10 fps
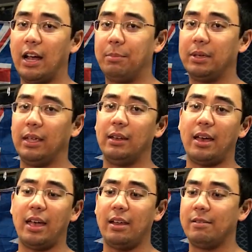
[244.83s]
RPE
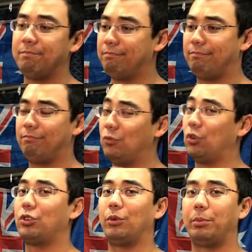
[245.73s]
9,
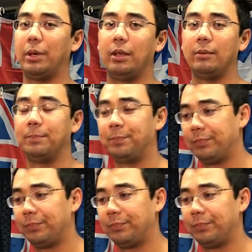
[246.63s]
no shoulder pain.